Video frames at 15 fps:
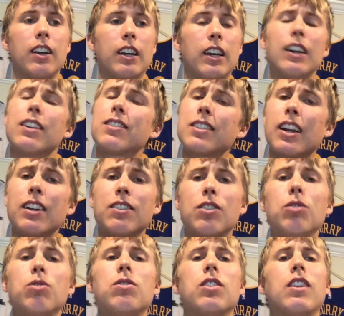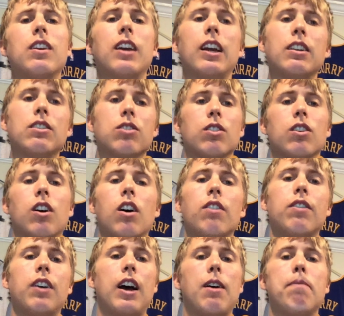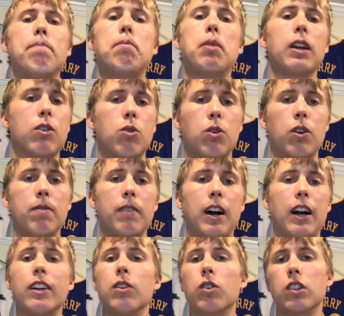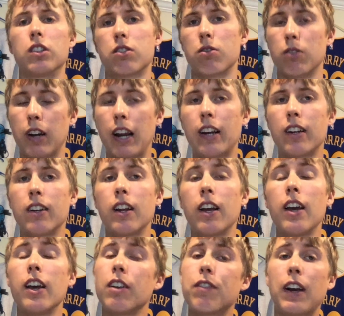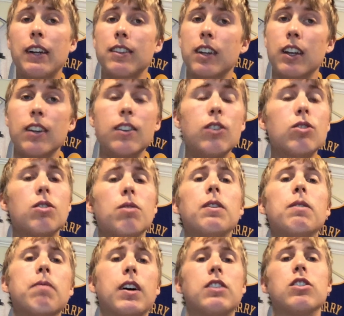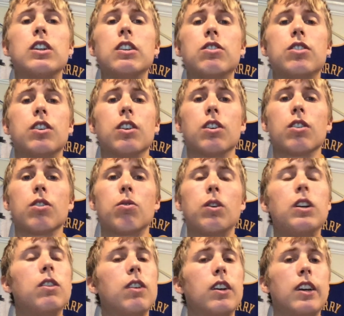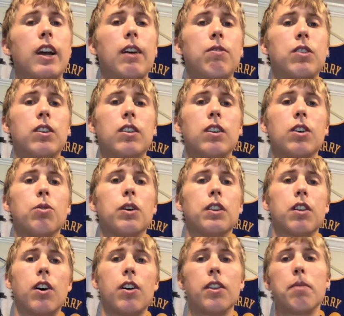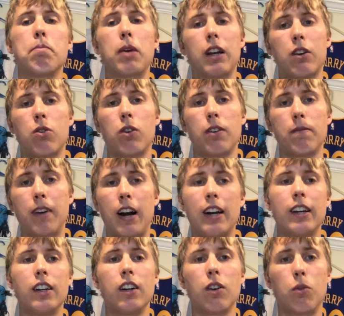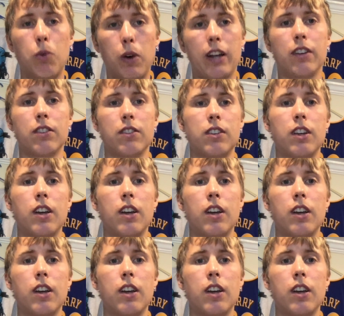And it's not due to the nature of how Bitcoin mining was created. In fact, it used to be much easier when you didn't have to deal with all the Bitcoin mining whales.